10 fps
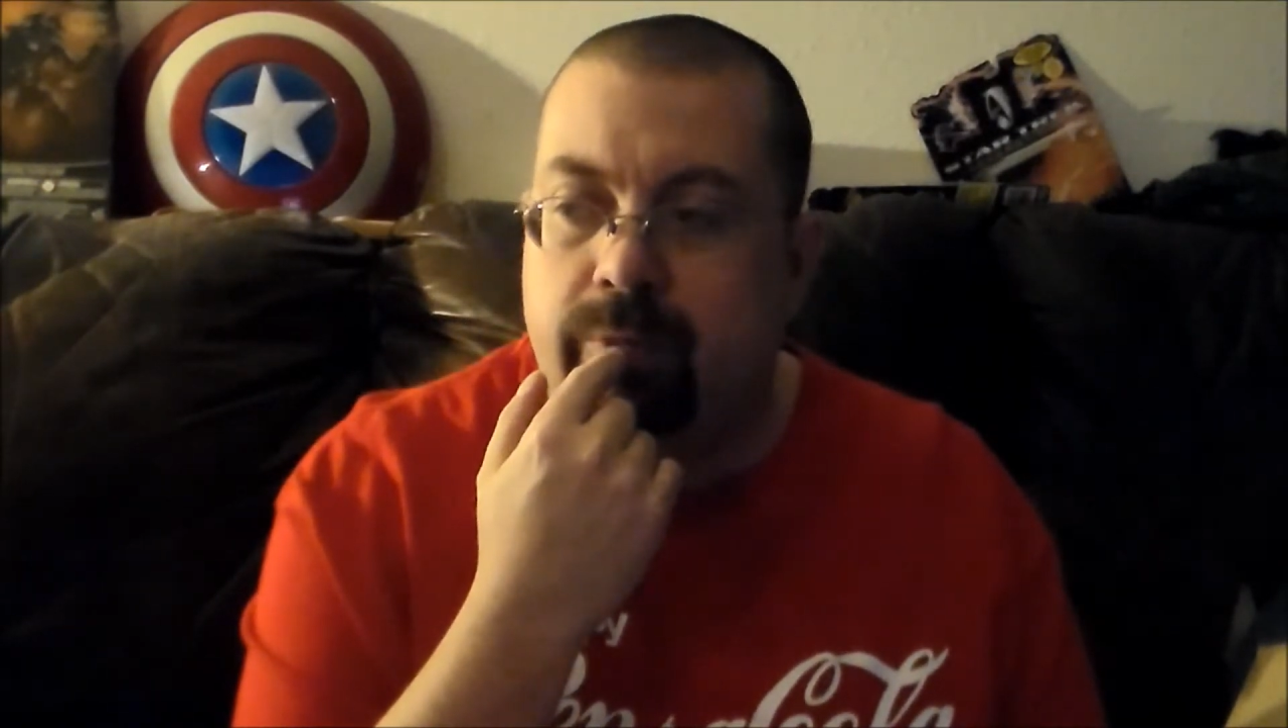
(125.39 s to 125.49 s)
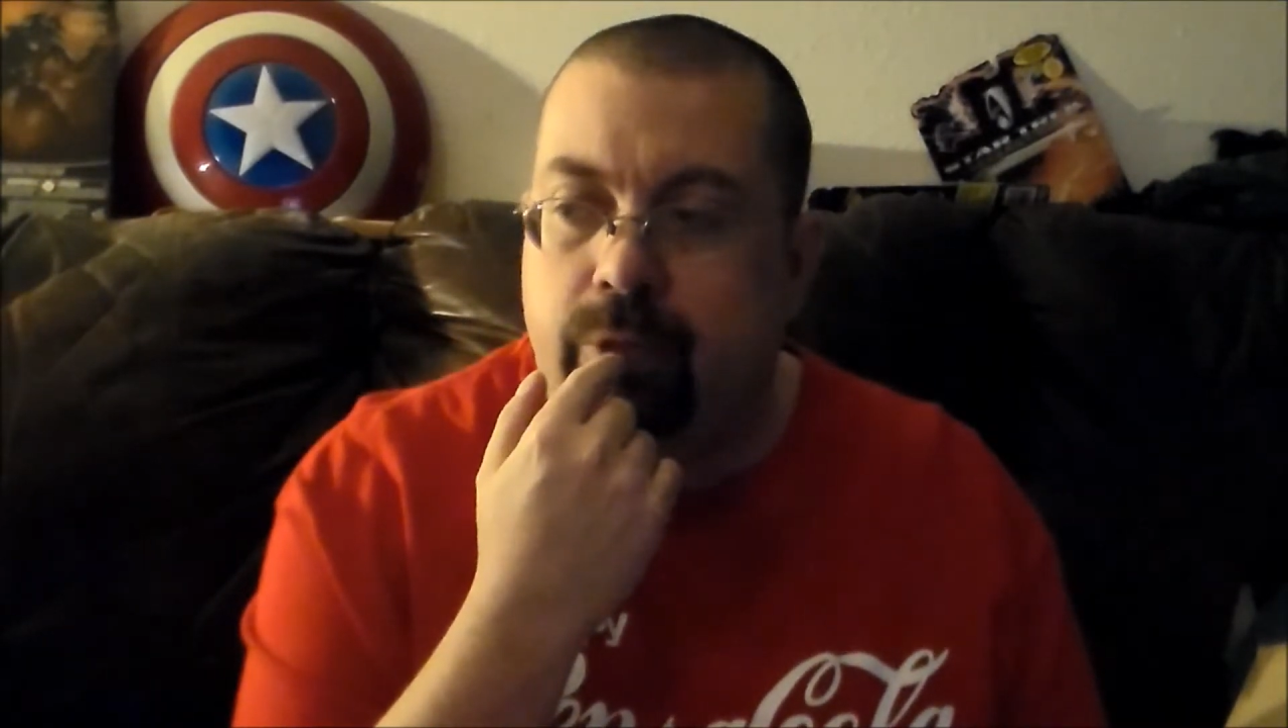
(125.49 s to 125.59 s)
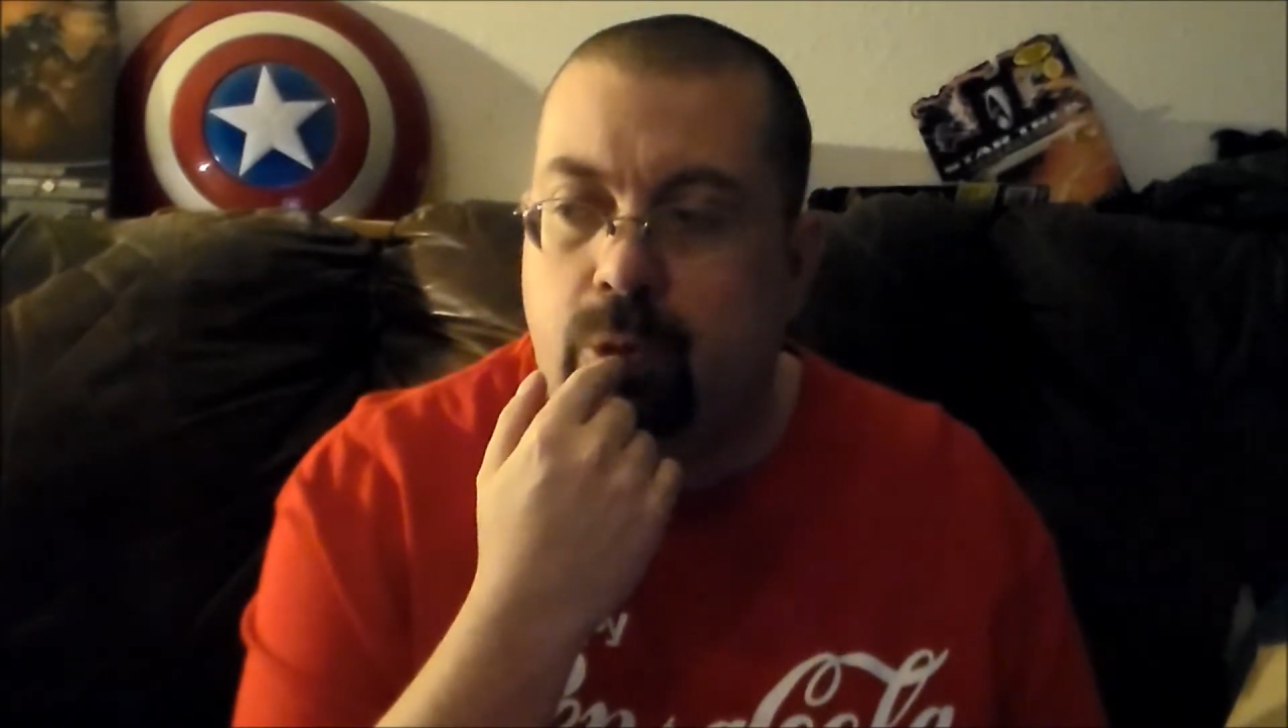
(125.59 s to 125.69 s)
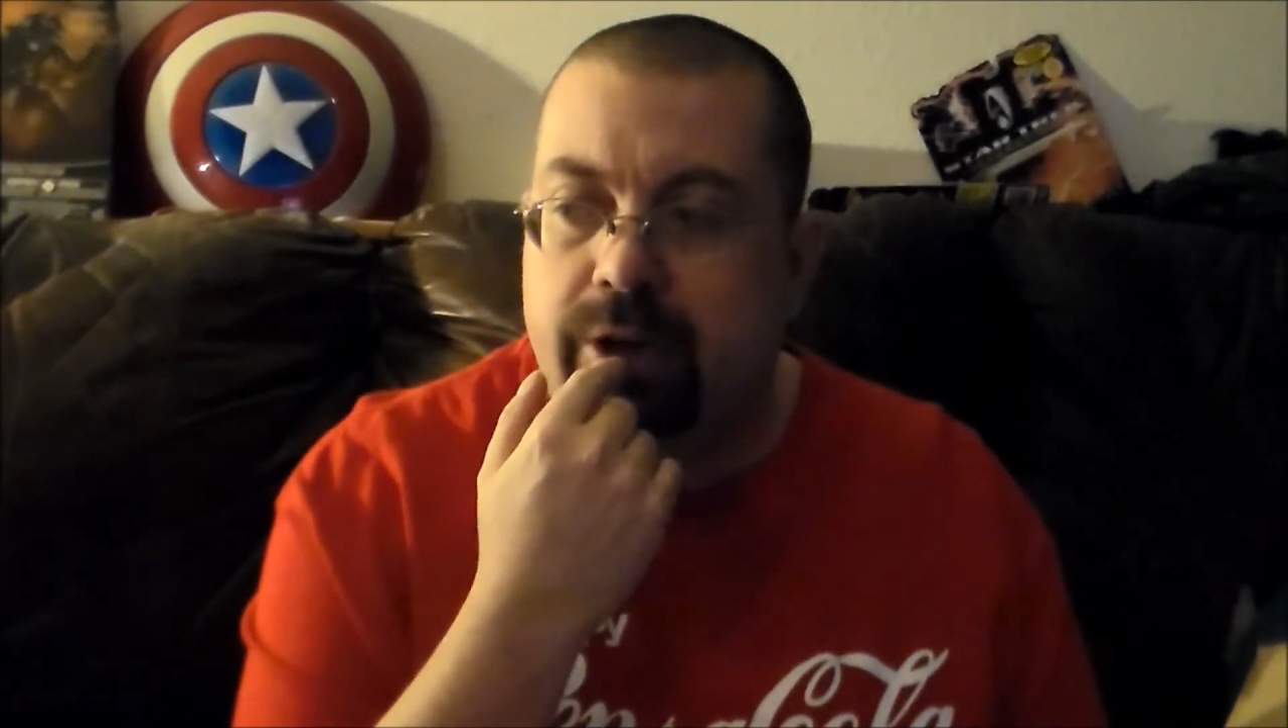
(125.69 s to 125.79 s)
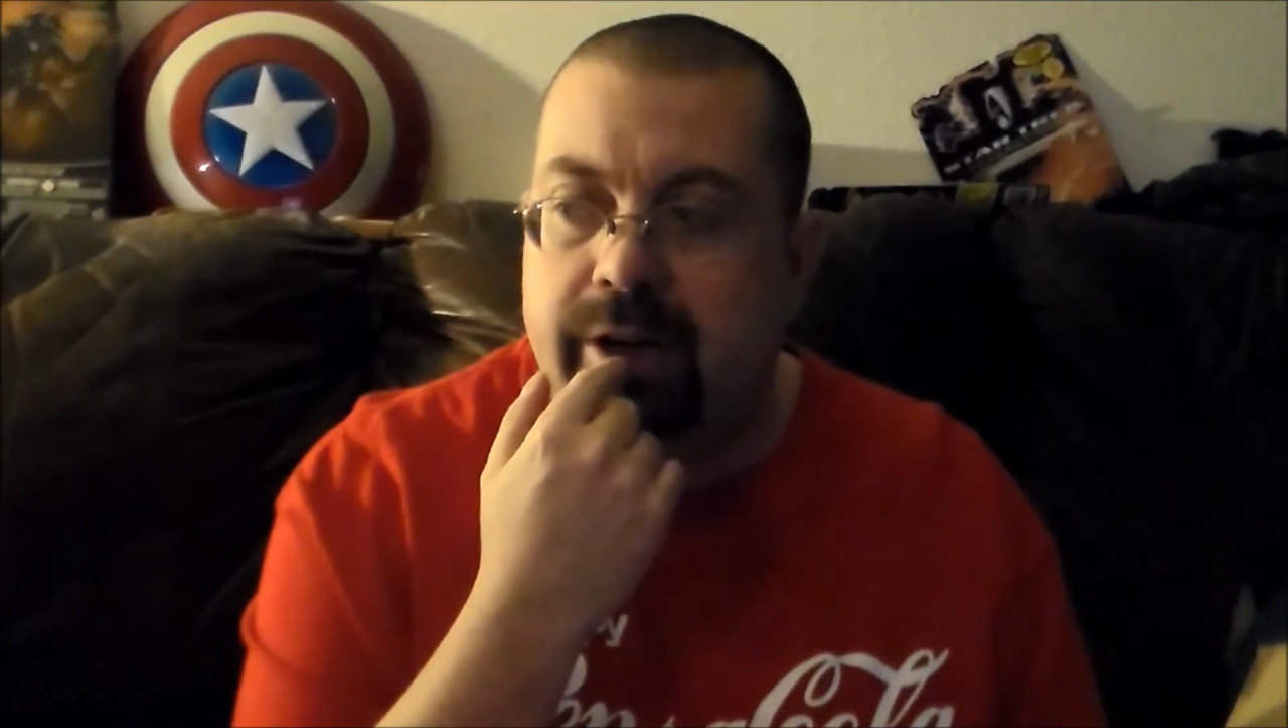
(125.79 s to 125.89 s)

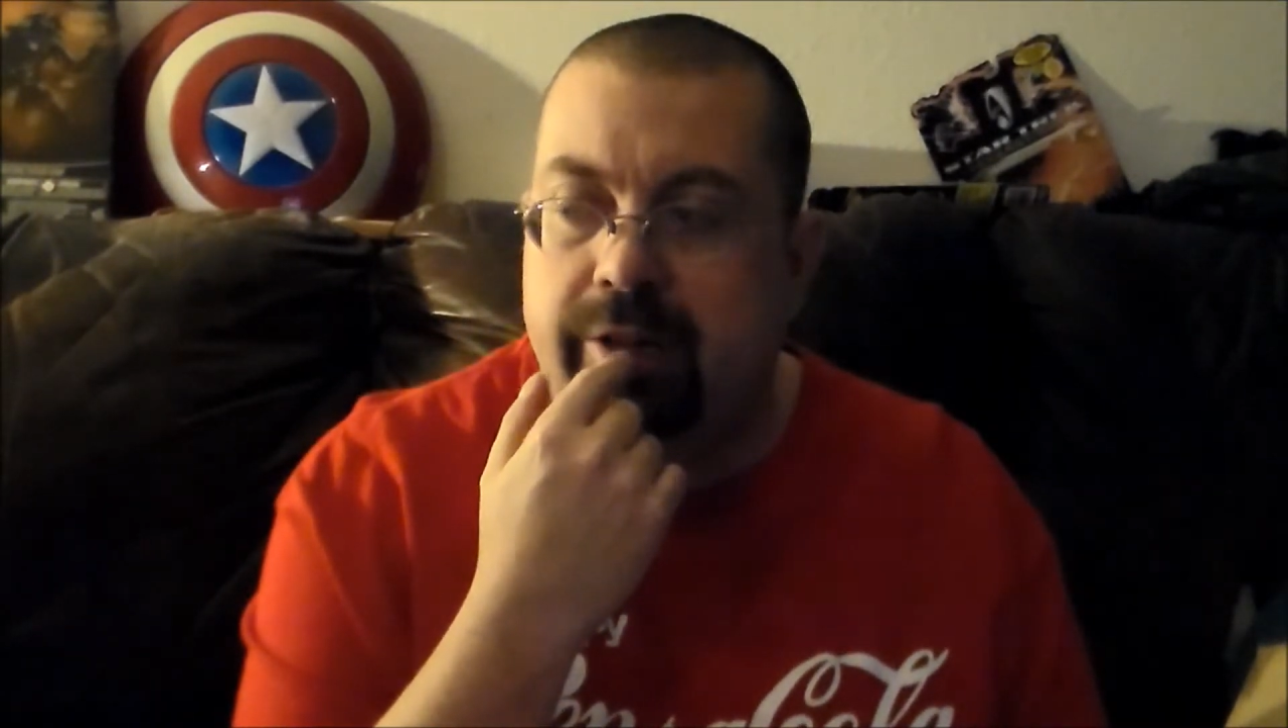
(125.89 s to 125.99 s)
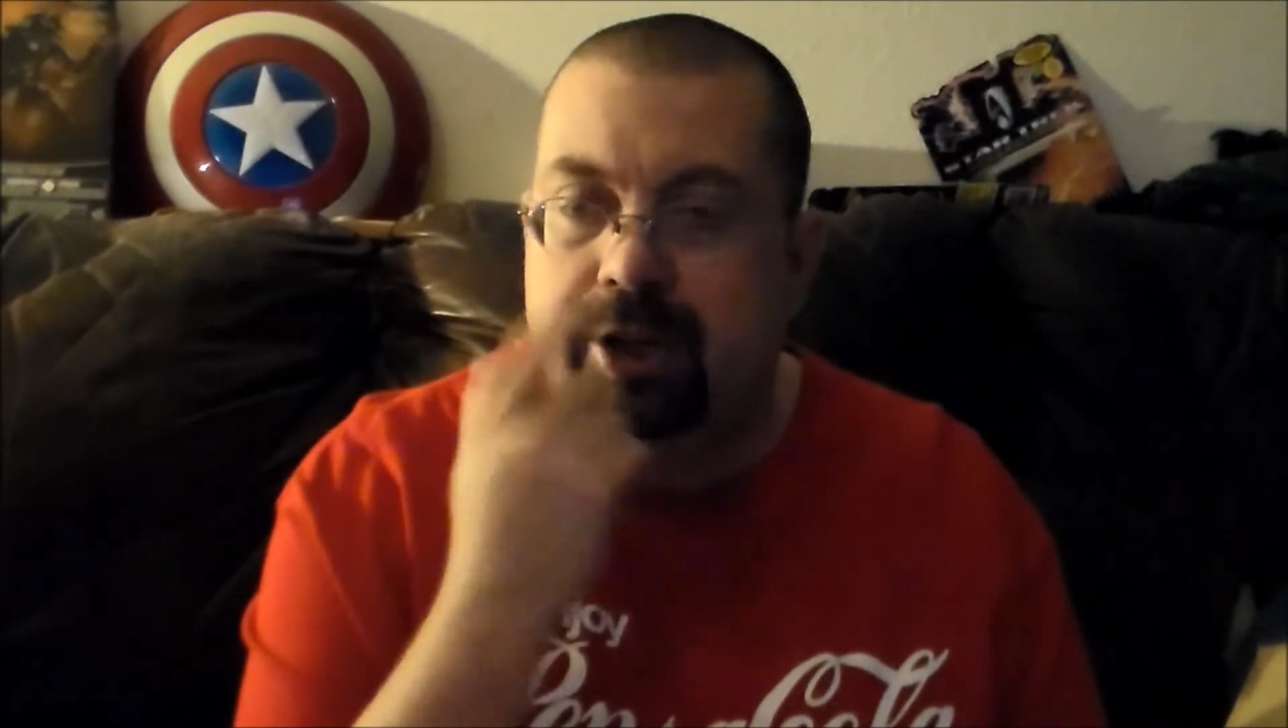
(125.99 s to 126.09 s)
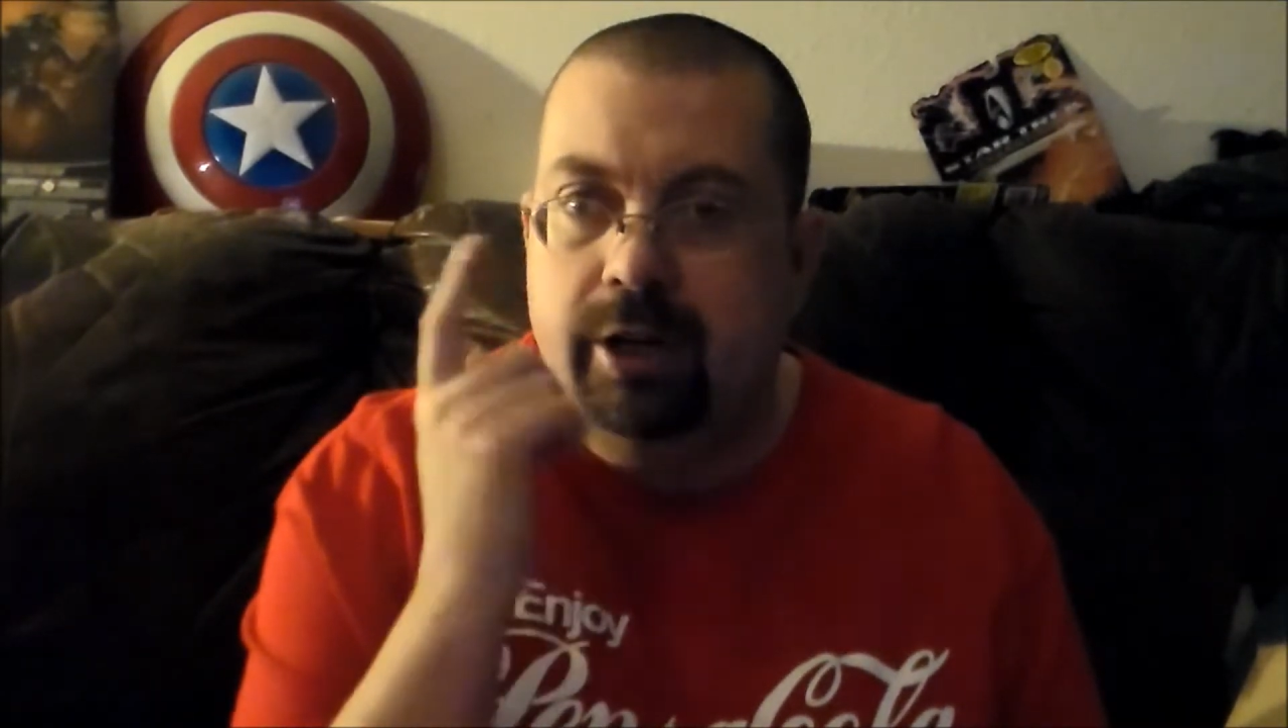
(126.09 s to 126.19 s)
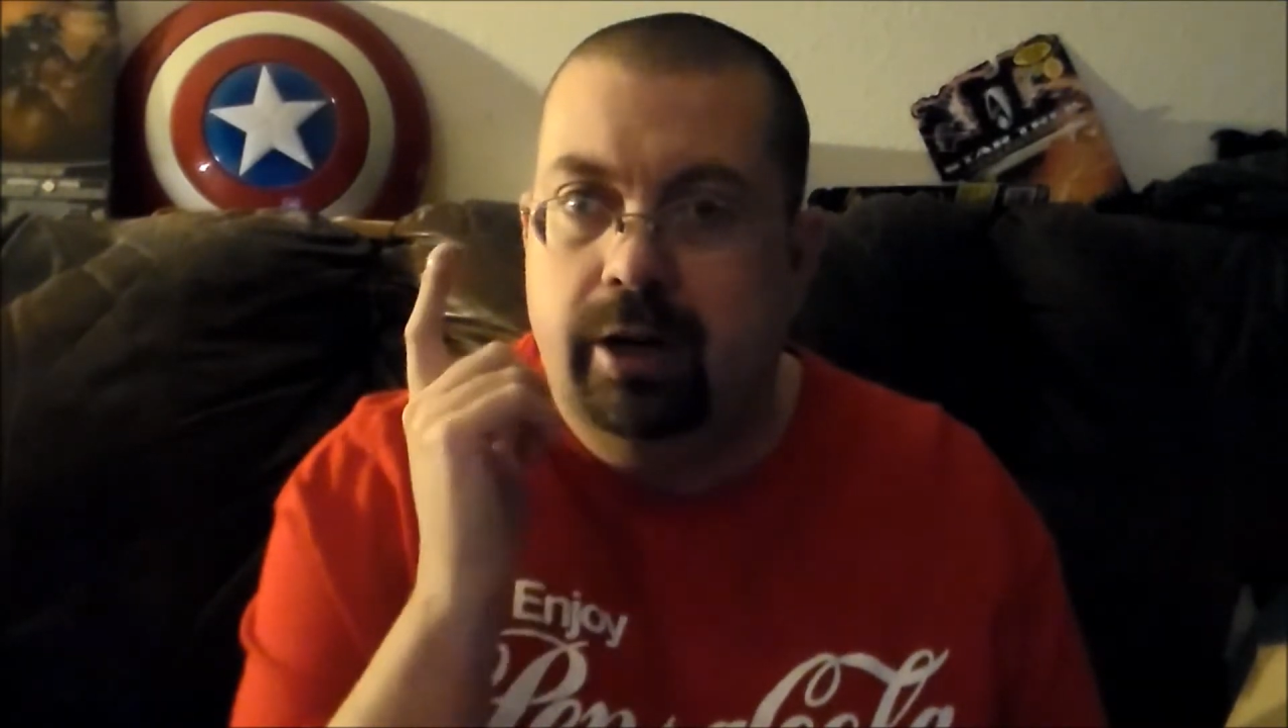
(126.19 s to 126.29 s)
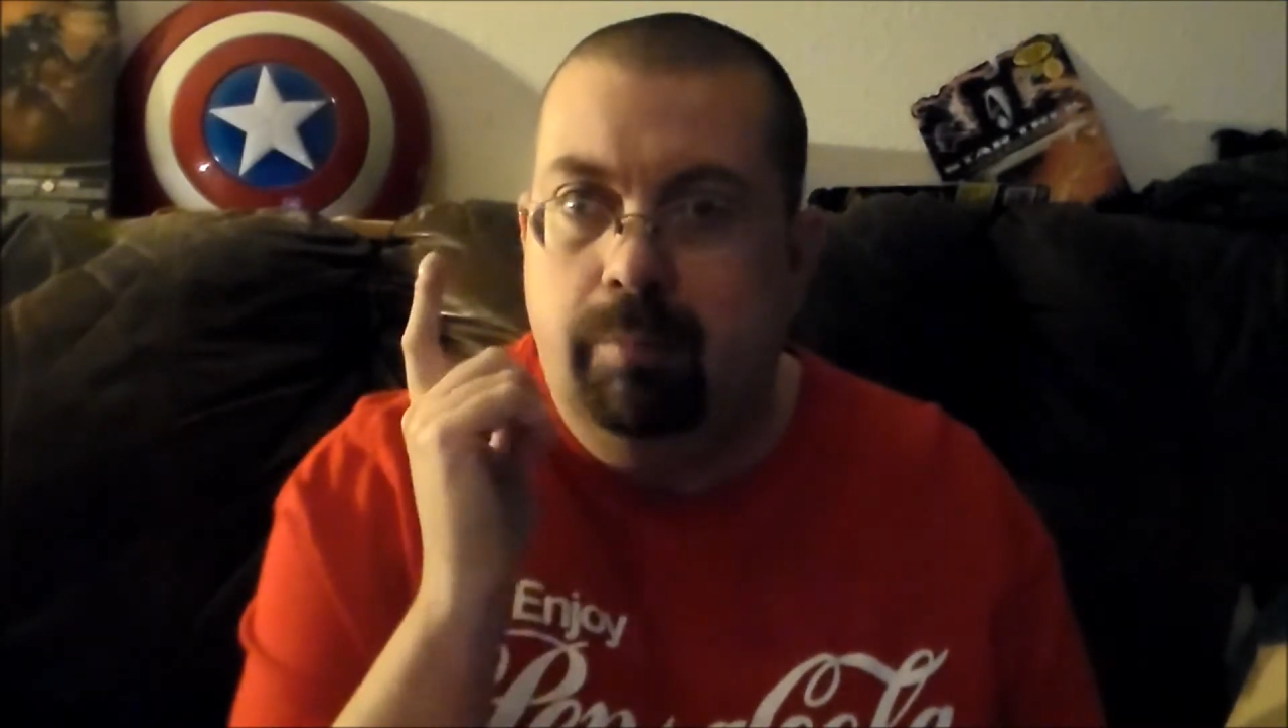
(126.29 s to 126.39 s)
Florida down there,